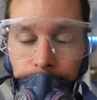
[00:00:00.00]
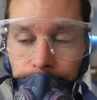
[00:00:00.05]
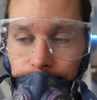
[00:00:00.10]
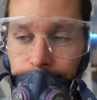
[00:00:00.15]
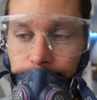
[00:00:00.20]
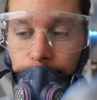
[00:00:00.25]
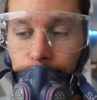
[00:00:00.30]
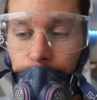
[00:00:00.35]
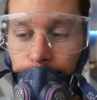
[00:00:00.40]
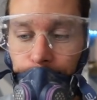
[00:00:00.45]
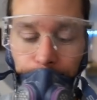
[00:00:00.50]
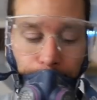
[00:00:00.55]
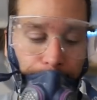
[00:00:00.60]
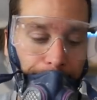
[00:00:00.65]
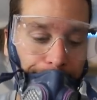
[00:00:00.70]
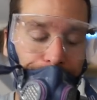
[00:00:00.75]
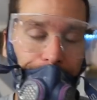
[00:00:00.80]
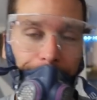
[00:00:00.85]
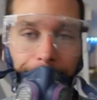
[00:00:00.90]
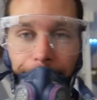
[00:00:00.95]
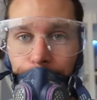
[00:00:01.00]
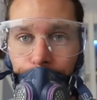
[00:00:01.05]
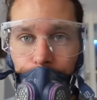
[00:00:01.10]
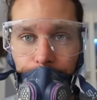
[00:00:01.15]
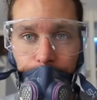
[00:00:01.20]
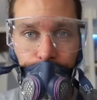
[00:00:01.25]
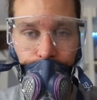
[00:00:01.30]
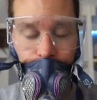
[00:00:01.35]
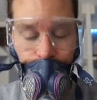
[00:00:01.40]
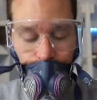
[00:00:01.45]
So if you have
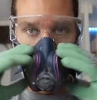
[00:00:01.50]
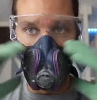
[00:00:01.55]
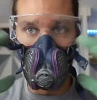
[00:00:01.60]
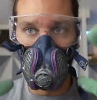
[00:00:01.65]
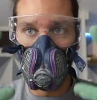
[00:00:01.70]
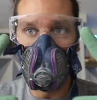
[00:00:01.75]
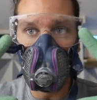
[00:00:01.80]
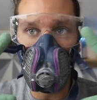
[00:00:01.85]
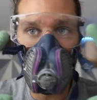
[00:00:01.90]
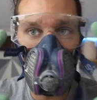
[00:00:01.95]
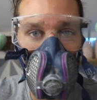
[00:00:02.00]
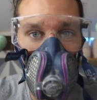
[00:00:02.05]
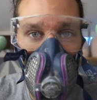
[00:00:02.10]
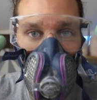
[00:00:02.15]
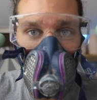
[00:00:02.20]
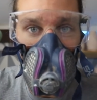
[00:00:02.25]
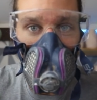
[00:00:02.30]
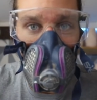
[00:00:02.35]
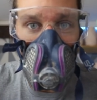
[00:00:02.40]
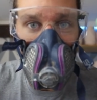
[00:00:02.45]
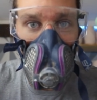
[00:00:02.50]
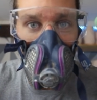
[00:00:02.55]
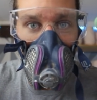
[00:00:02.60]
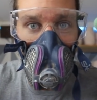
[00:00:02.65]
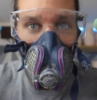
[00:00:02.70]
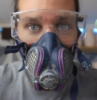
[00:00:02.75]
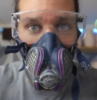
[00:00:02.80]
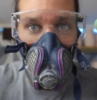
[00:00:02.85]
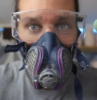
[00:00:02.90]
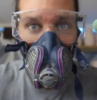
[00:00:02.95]
gloves, we should be good to
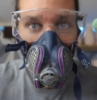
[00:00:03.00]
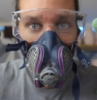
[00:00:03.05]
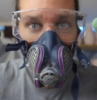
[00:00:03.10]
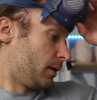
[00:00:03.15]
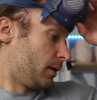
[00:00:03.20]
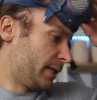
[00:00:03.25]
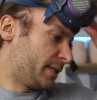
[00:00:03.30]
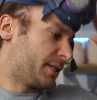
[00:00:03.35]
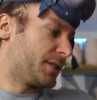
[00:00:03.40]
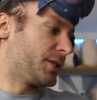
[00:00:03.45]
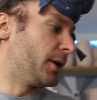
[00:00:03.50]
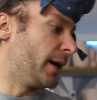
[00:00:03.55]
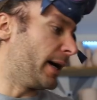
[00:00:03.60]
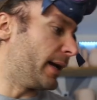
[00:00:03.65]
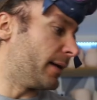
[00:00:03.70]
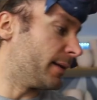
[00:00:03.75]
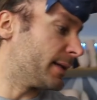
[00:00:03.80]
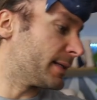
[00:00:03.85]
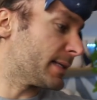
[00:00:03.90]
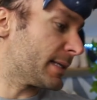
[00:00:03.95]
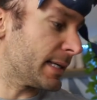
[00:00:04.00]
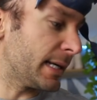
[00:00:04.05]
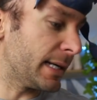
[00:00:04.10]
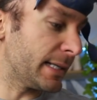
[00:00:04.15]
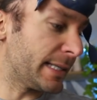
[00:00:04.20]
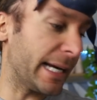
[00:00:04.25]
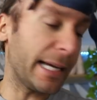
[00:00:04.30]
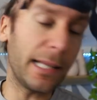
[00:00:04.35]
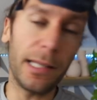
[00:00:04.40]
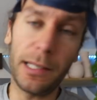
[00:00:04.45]
go. Let's do it. This is gonna
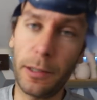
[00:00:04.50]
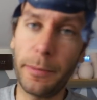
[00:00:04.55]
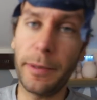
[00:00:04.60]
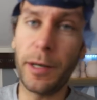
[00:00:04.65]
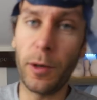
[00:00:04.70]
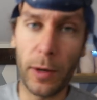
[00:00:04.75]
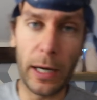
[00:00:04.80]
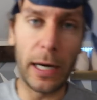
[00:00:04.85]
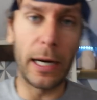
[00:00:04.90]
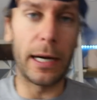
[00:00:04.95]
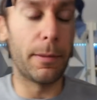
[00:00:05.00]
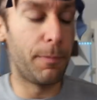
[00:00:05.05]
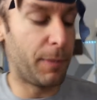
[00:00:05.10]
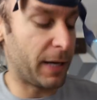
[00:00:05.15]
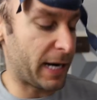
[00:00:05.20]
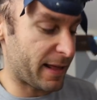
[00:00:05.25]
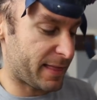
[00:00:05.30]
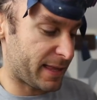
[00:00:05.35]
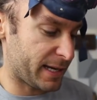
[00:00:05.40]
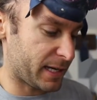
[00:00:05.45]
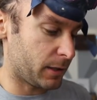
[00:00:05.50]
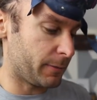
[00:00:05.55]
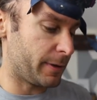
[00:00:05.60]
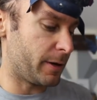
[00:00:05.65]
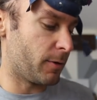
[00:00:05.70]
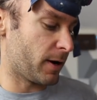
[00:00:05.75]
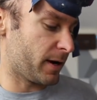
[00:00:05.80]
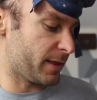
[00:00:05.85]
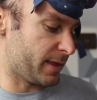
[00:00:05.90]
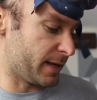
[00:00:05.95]
take a little bit of work, but I think it'll
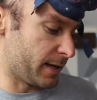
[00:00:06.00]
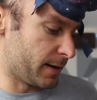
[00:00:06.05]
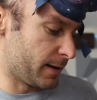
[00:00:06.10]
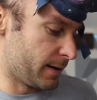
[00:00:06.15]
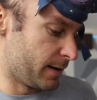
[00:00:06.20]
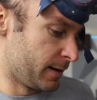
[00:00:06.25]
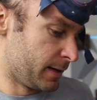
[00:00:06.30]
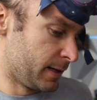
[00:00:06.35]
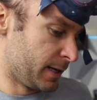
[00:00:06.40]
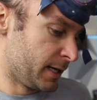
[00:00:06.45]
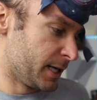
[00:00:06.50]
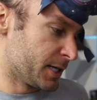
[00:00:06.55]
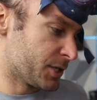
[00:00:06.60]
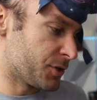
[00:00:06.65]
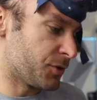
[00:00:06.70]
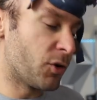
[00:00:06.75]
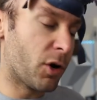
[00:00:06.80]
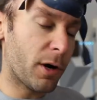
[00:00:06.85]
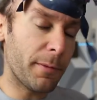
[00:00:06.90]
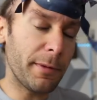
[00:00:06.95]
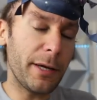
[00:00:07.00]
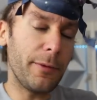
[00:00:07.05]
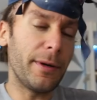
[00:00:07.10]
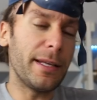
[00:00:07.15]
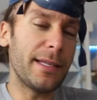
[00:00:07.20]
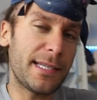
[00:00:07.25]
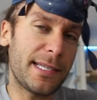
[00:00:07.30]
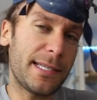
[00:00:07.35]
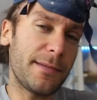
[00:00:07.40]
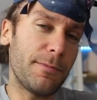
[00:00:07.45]
be worth it. So normally
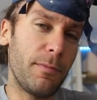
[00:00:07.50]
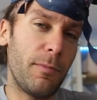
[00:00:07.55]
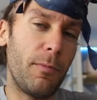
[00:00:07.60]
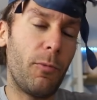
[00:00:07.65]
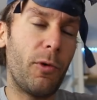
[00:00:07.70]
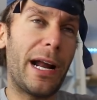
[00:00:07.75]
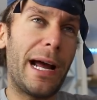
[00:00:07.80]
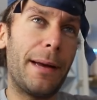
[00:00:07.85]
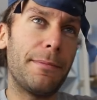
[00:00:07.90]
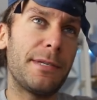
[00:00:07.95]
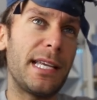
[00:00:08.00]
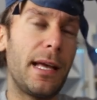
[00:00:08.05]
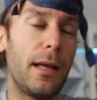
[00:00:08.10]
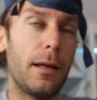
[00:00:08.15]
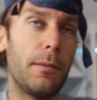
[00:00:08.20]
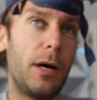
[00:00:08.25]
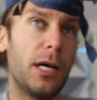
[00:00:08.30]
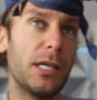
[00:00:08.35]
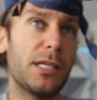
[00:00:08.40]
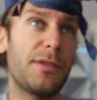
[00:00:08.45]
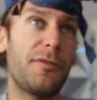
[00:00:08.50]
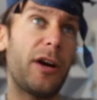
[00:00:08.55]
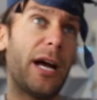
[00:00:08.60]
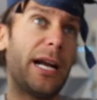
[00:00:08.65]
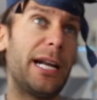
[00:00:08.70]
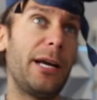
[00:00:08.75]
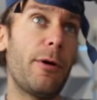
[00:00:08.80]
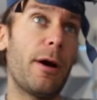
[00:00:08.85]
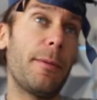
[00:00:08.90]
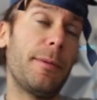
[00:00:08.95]
when, when I'm selling mugs for
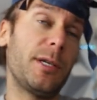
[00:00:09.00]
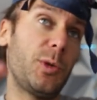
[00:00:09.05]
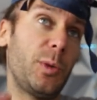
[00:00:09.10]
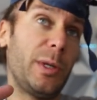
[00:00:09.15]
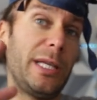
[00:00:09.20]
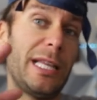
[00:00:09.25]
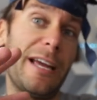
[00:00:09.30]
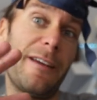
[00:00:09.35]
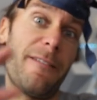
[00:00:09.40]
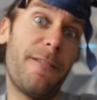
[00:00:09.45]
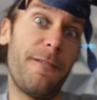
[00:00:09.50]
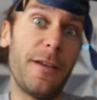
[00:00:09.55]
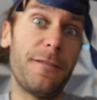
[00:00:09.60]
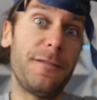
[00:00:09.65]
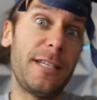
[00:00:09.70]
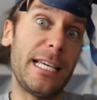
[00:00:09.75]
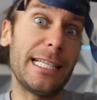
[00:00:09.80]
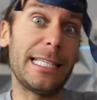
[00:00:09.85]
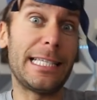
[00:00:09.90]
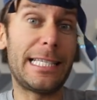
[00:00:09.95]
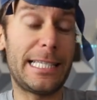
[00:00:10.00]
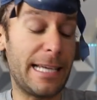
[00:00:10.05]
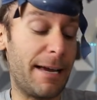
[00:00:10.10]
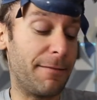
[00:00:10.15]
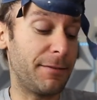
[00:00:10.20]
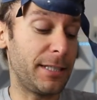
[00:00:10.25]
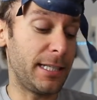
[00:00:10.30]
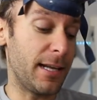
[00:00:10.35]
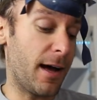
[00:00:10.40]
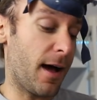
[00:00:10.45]
anywhere between like 50 and
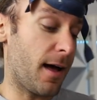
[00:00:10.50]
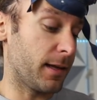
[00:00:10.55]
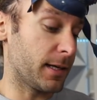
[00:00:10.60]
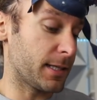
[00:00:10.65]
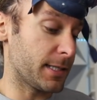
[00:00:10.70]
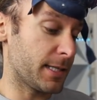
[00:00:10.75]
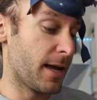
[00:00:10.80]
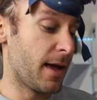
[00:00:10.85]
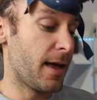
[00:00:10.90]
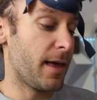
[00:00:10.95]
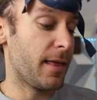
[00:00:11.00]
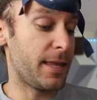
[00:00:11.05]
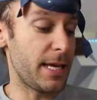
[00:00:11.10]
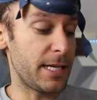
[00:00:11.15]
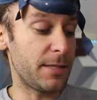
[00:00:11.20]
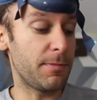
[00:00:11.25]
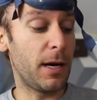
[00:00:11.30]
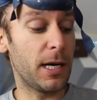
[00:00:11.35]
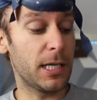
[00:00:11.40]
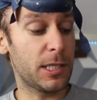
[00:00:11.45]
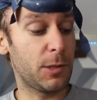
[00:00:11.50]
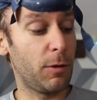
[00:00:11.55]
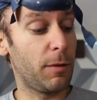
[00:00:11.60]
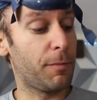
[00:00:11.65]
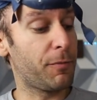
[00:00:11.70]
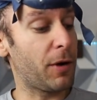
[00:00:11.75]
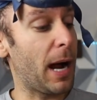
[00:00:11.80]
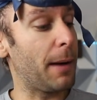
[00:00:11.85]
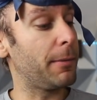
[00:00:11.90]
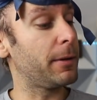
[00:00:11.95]
$70, these mugs will
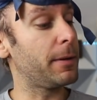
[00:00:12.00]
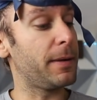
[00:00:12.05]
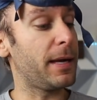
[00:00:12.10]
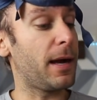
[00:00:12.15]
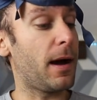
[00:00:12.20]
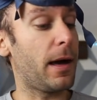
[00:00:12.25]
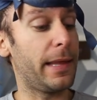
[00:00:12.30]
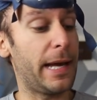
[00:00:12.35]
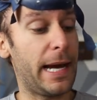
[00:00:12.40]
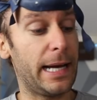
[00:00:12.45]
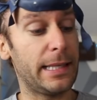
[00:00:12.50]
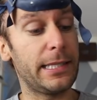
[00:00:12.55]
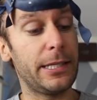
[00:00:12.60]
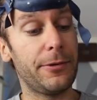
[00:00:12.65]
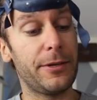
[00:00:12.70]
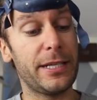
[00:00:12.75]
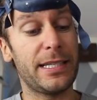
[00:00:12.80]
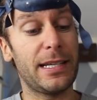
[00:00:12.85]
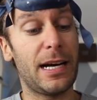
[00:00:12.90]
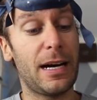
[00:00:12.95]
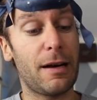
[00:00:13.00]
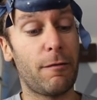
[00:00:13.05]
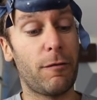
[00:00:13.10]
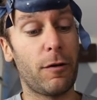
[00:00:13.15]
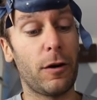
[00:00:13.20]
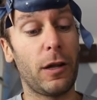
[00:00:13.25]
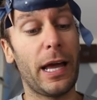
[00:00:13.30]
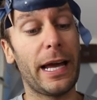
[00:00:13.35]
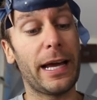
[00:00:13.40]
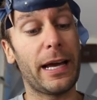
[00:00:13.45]
probably be on the Etsy restock
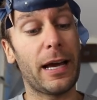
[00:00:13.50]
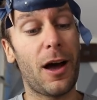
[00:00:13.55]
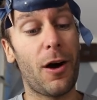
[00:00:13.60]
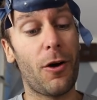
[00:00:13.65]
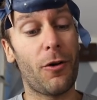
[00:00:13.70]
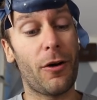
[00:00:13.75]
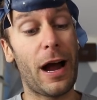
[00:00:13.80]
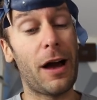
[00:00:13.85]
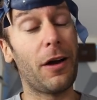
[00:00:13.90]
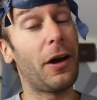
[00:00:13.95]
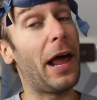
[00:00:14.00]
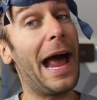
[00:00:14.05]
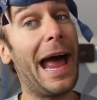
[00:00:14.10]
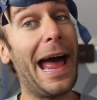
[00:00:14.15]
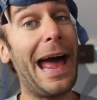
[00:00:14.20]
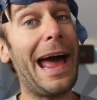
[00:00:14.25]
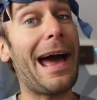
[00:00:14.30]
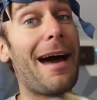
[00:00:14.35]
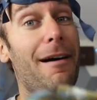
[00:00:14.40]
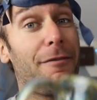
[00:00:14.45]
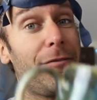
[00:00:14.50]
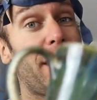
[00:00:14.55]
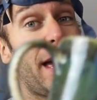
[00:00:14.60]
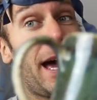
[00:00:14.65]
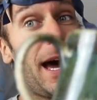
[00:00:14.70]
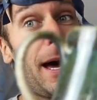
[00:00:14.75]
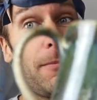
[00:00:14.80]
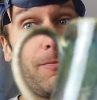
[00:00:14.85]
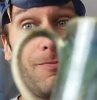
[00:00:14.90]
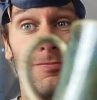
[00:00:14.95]
for like around half
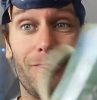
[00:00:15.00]
that.